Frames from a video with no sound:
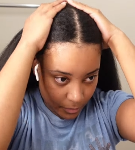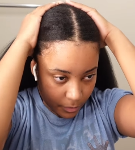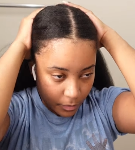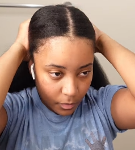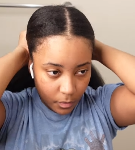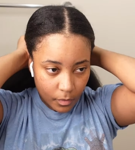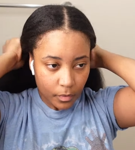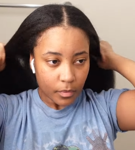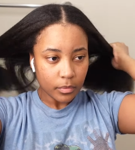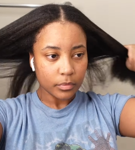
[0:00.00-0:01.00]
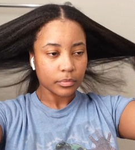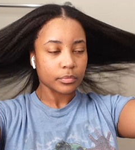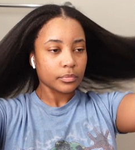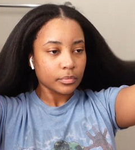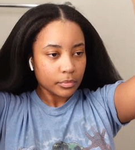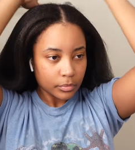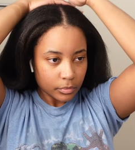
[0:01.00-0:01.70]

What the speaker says: (silence)